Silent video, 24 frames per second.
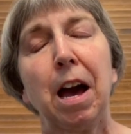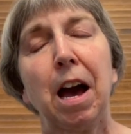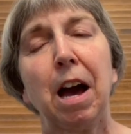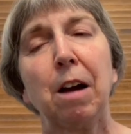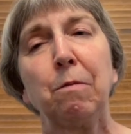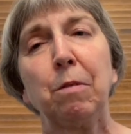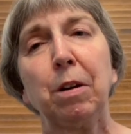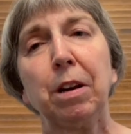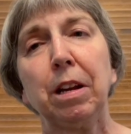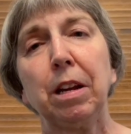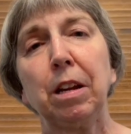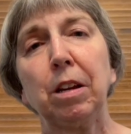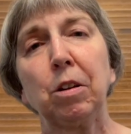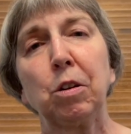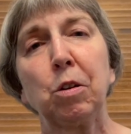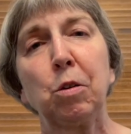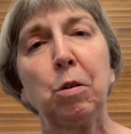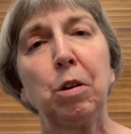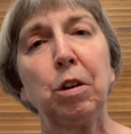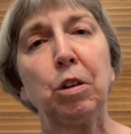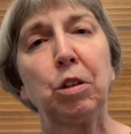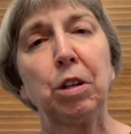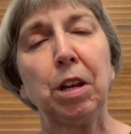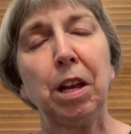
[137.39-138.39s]
I want to
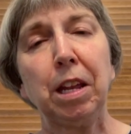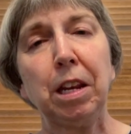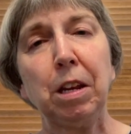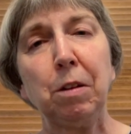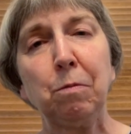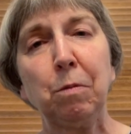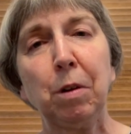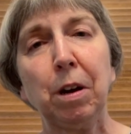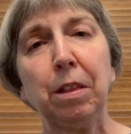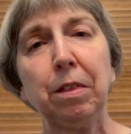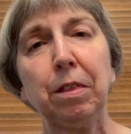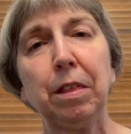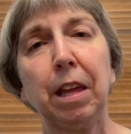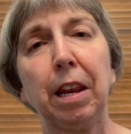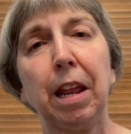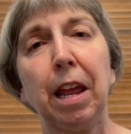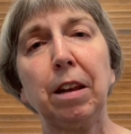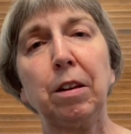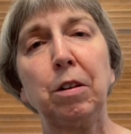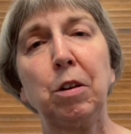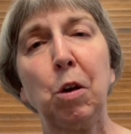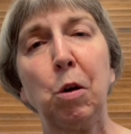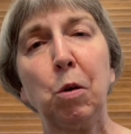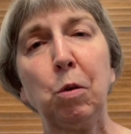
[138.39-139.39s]
encourage anyone that
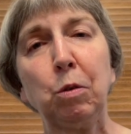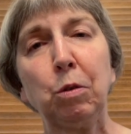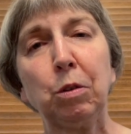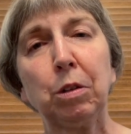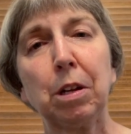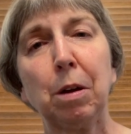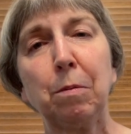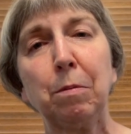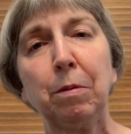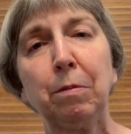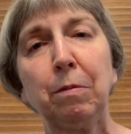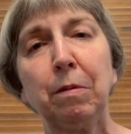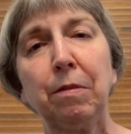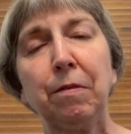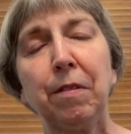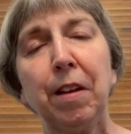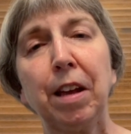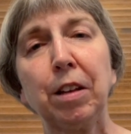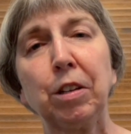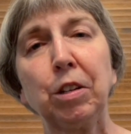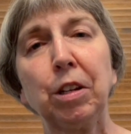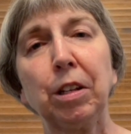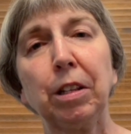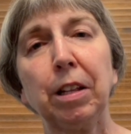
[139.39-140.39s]
knows someone with
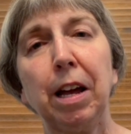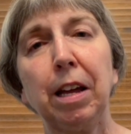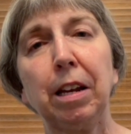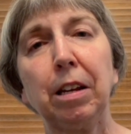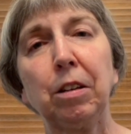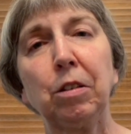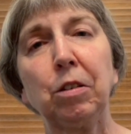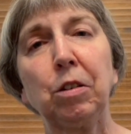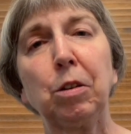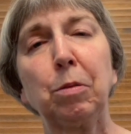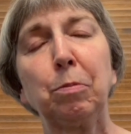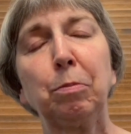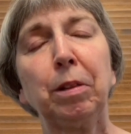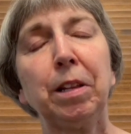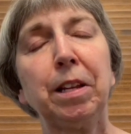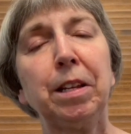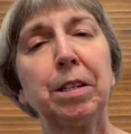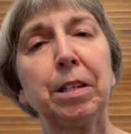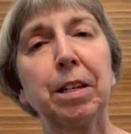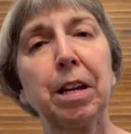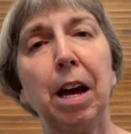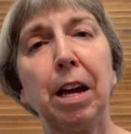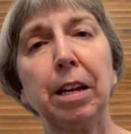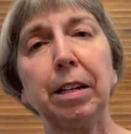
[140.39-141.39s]
vasculitis to
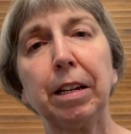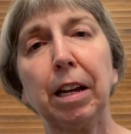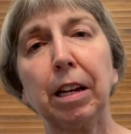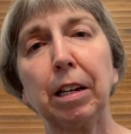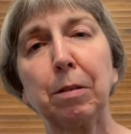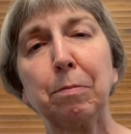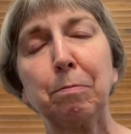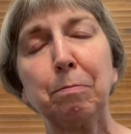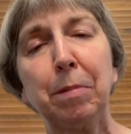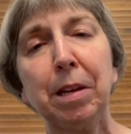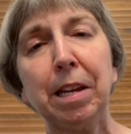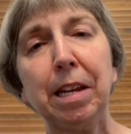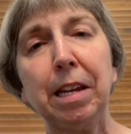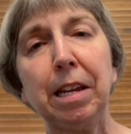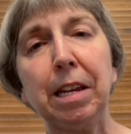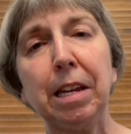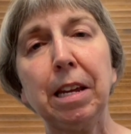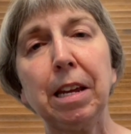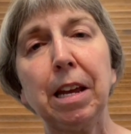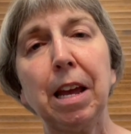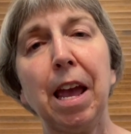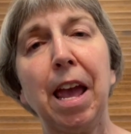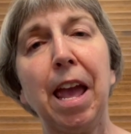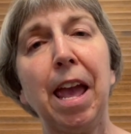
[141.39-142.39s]
please contact
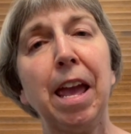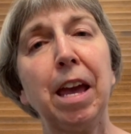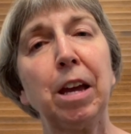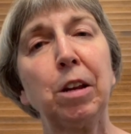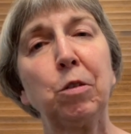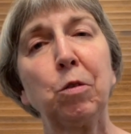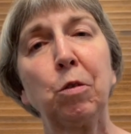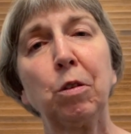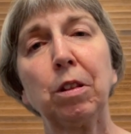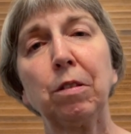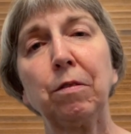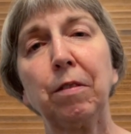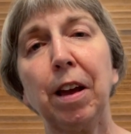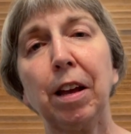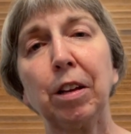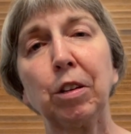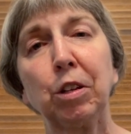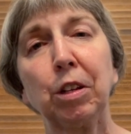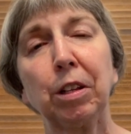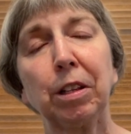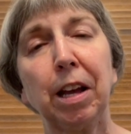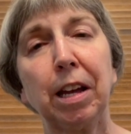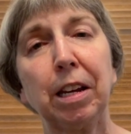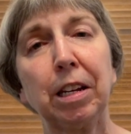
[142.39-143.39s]
me and or the
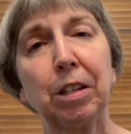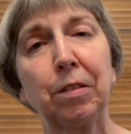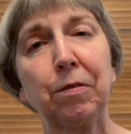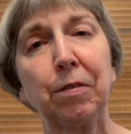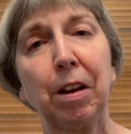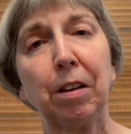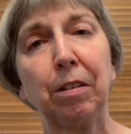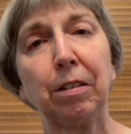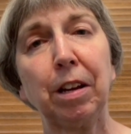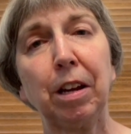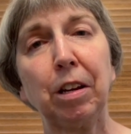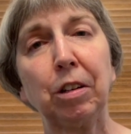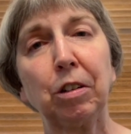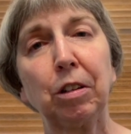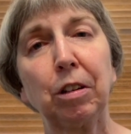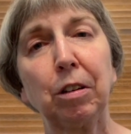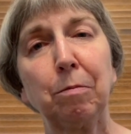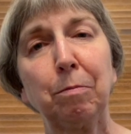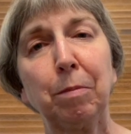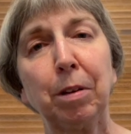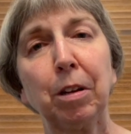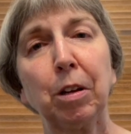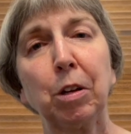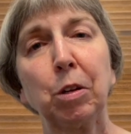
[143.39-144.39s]
Vasculitis
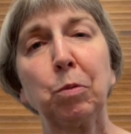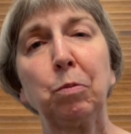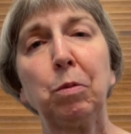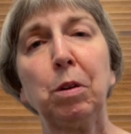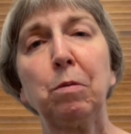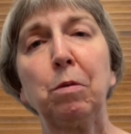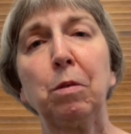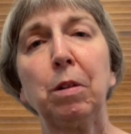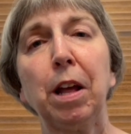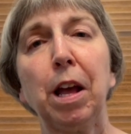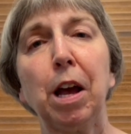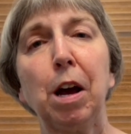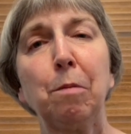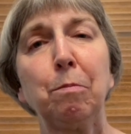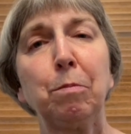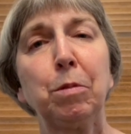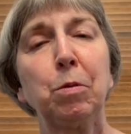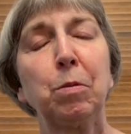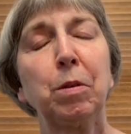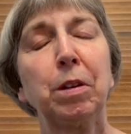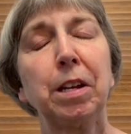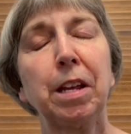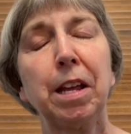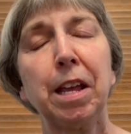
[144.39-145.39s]
Foundation because we will help
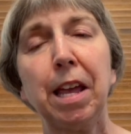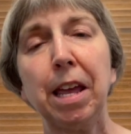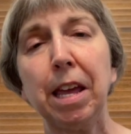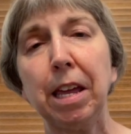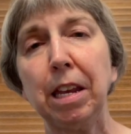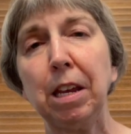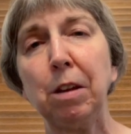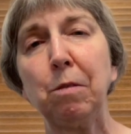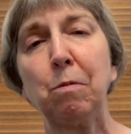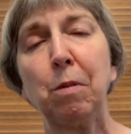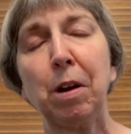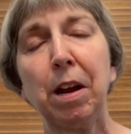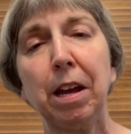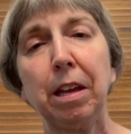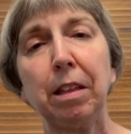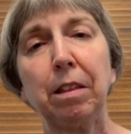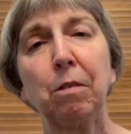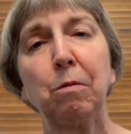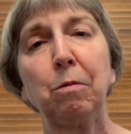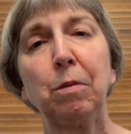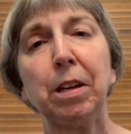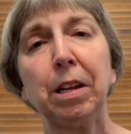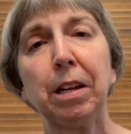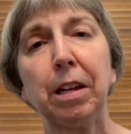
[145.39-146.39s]
you in any way
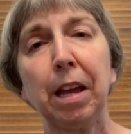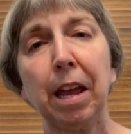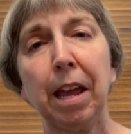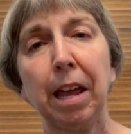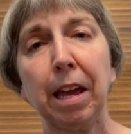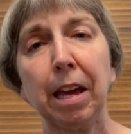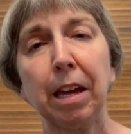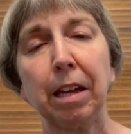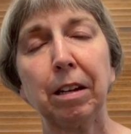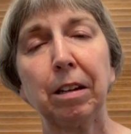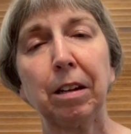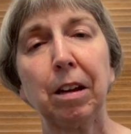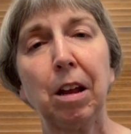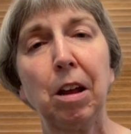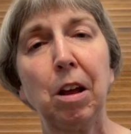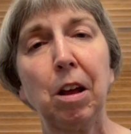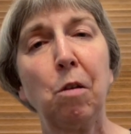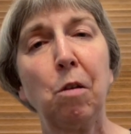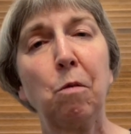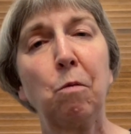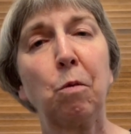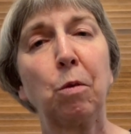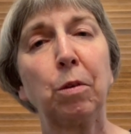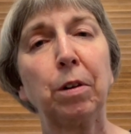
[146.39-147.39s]
that we can.
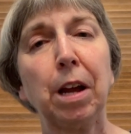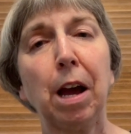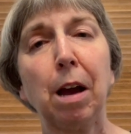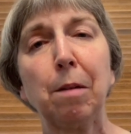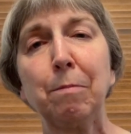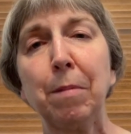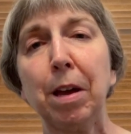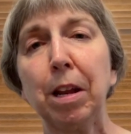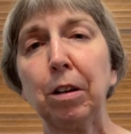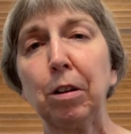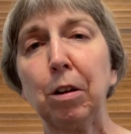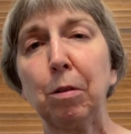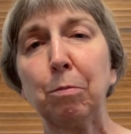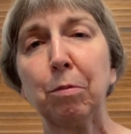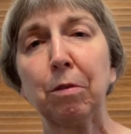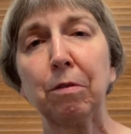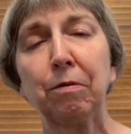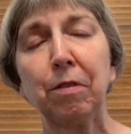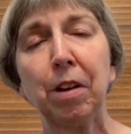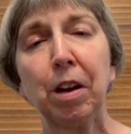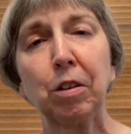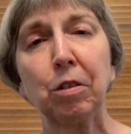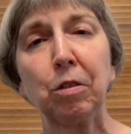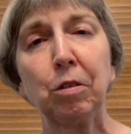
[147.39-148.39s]
We're not medical
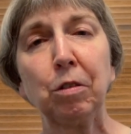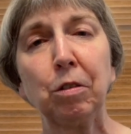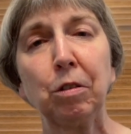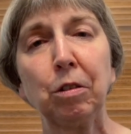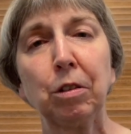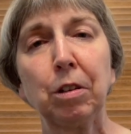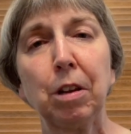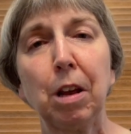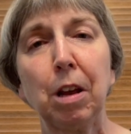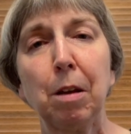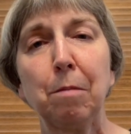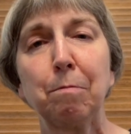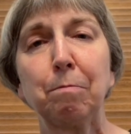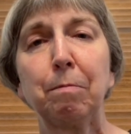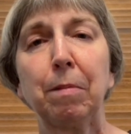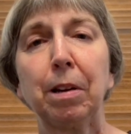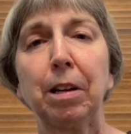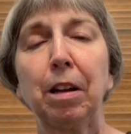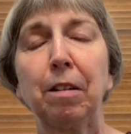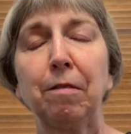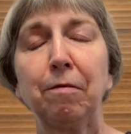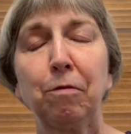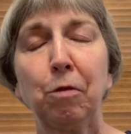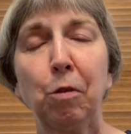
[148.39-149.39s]
professionals, but
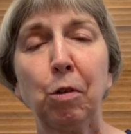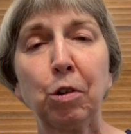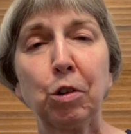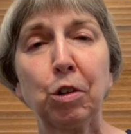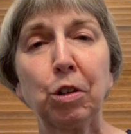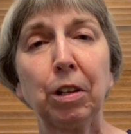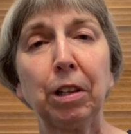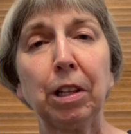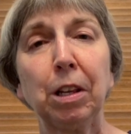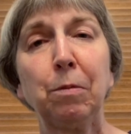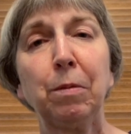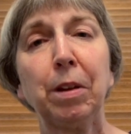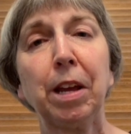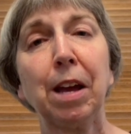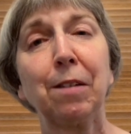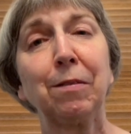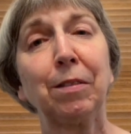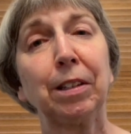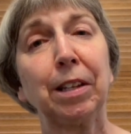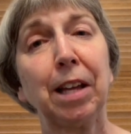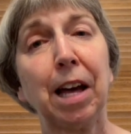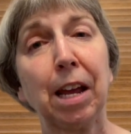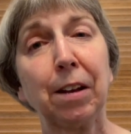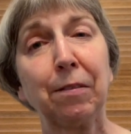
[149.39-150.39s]
unfortunately we have a
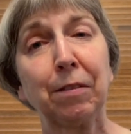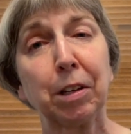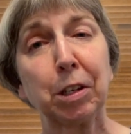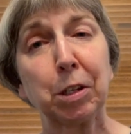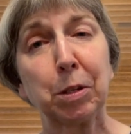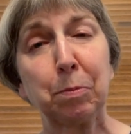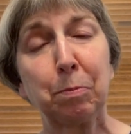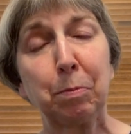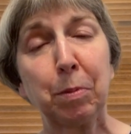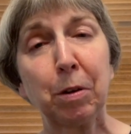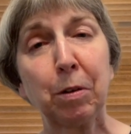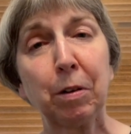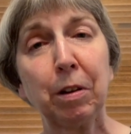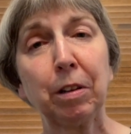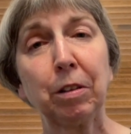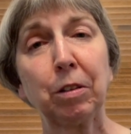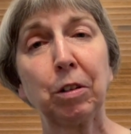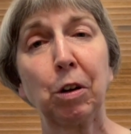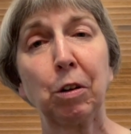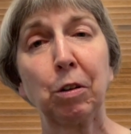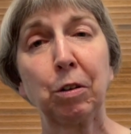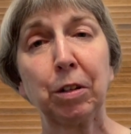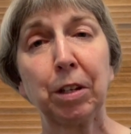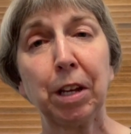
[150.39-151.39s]
lot of experience
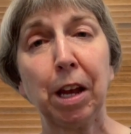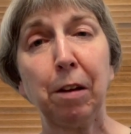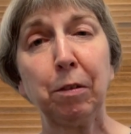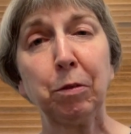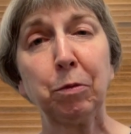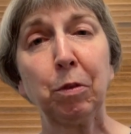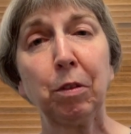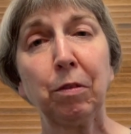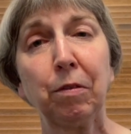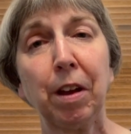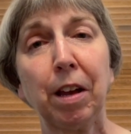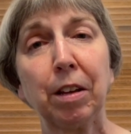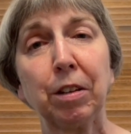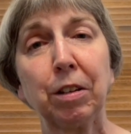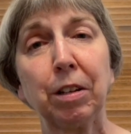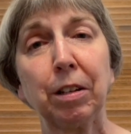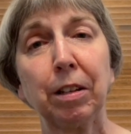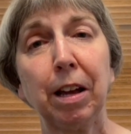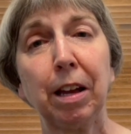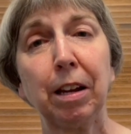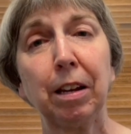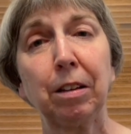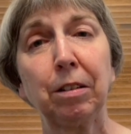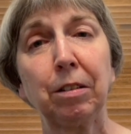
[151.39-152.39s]
ourselves with
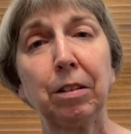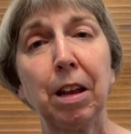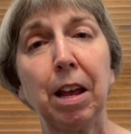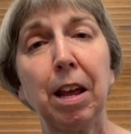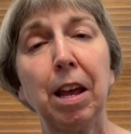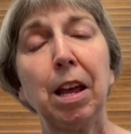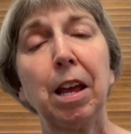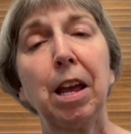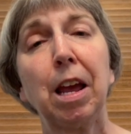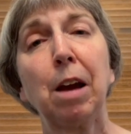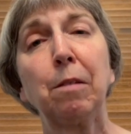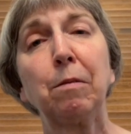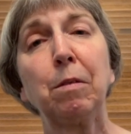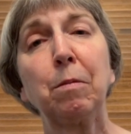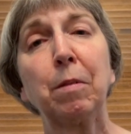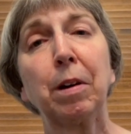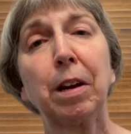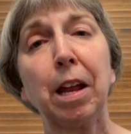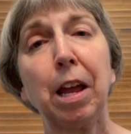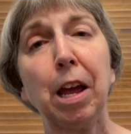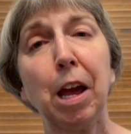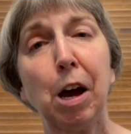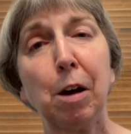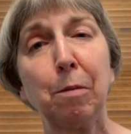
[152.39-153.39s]
vasculitis and we want
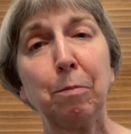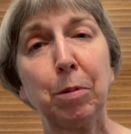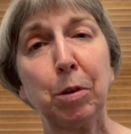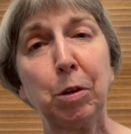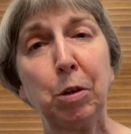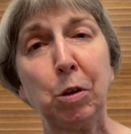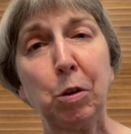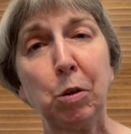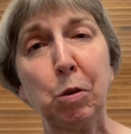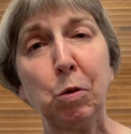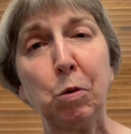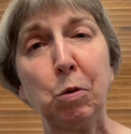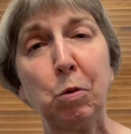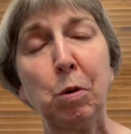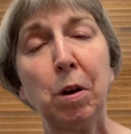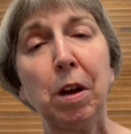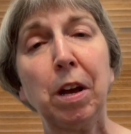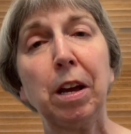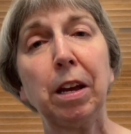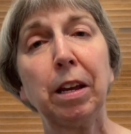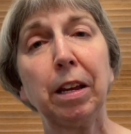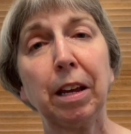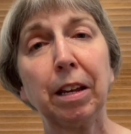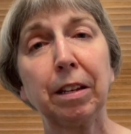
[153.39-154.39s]
to help you
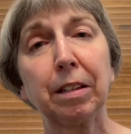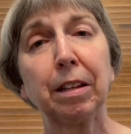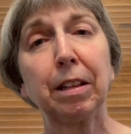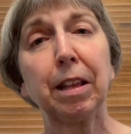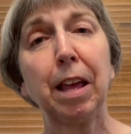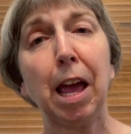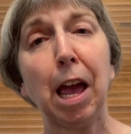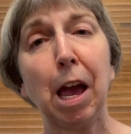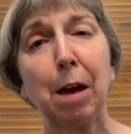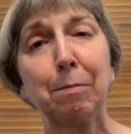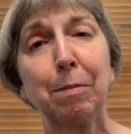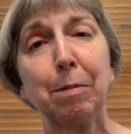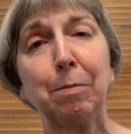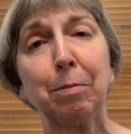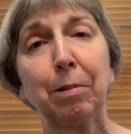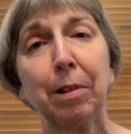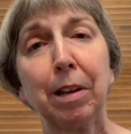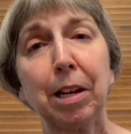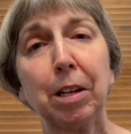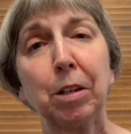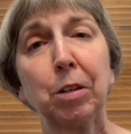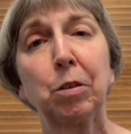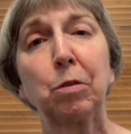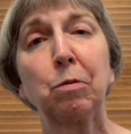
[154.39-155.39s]
get to the happy
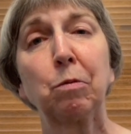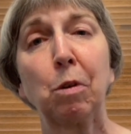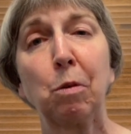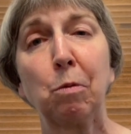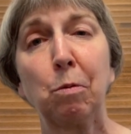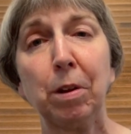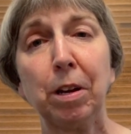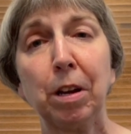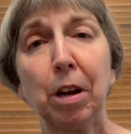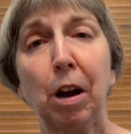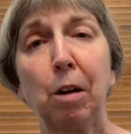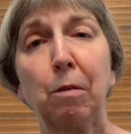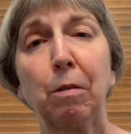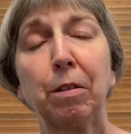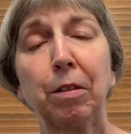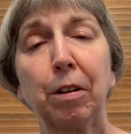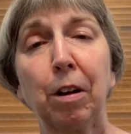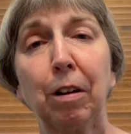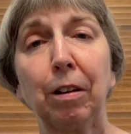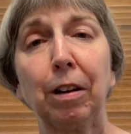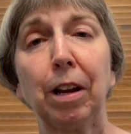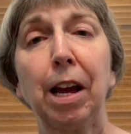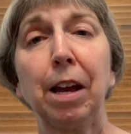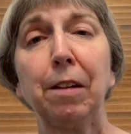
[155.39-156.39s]
place where we are with
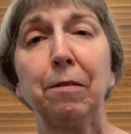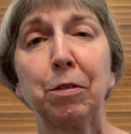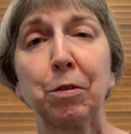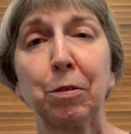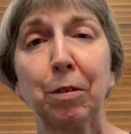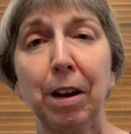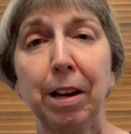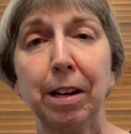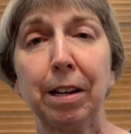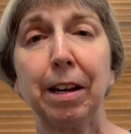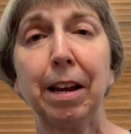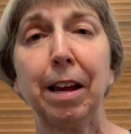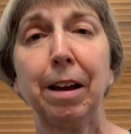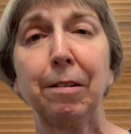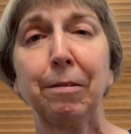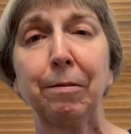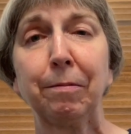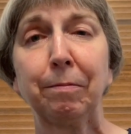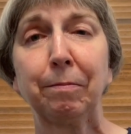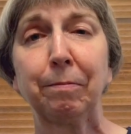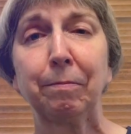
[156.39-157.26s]
our lives right now.